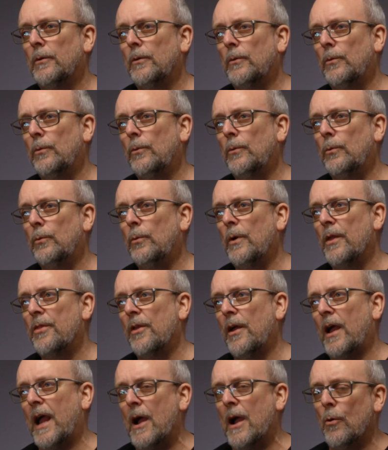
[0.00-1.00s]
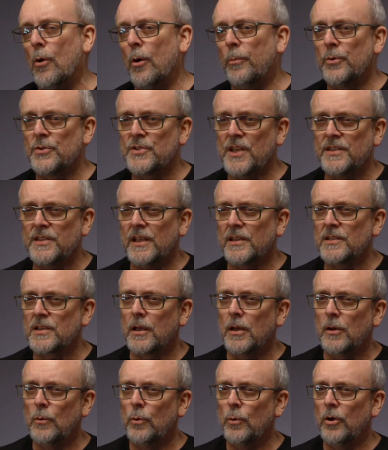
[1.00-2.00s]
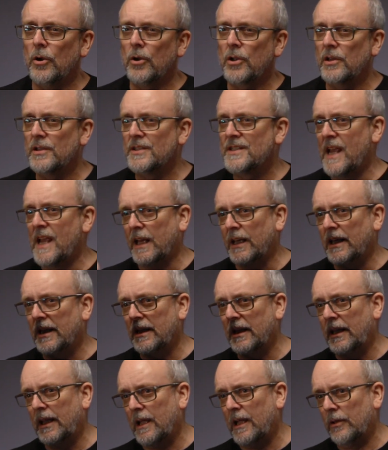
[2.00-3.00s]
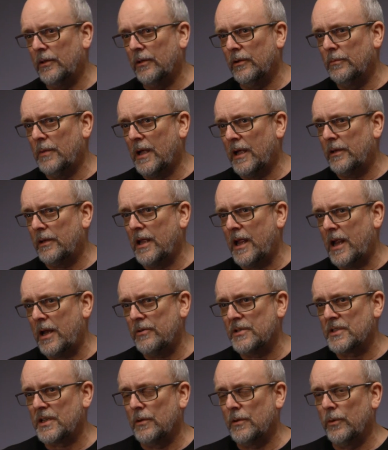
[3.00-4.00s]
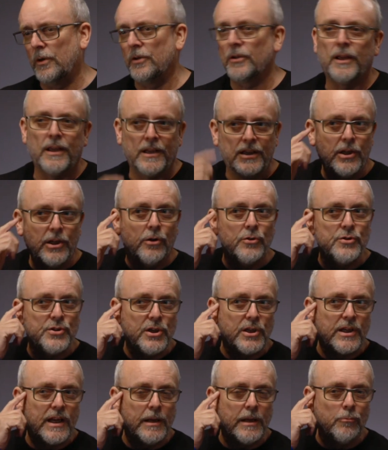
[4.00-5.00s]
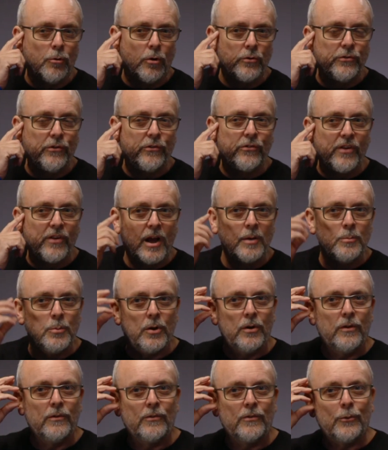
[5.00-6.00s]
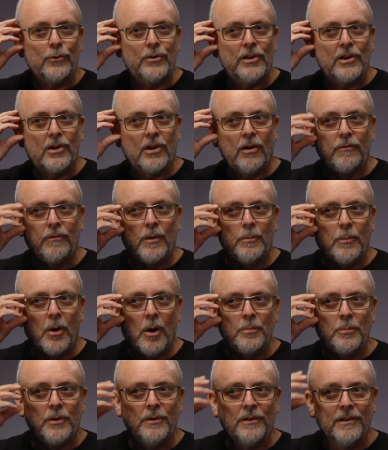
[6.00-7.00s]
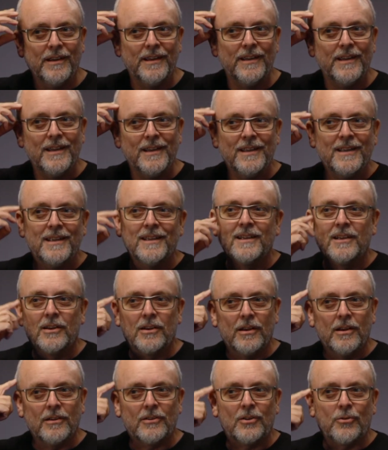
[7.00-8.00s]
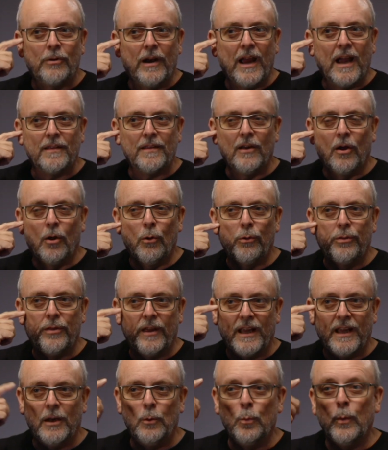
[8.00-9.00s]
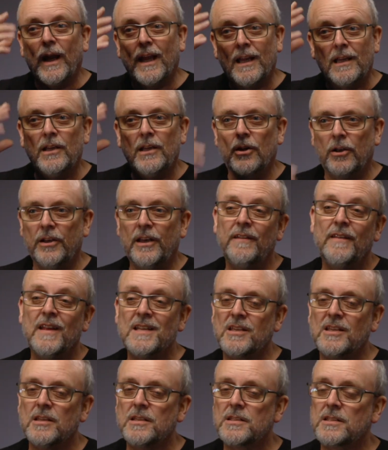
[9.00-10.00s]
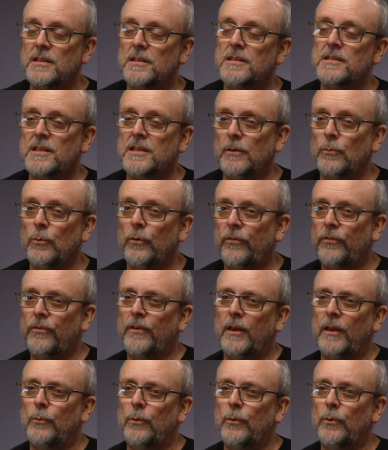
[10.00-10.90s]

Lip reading: with how our prosthetics are going to work and technically how the hair is going to work. You know, do you keep Roger's sideburns or do you cover them up and create the whole thing in a wig? You know, and in this instance, it was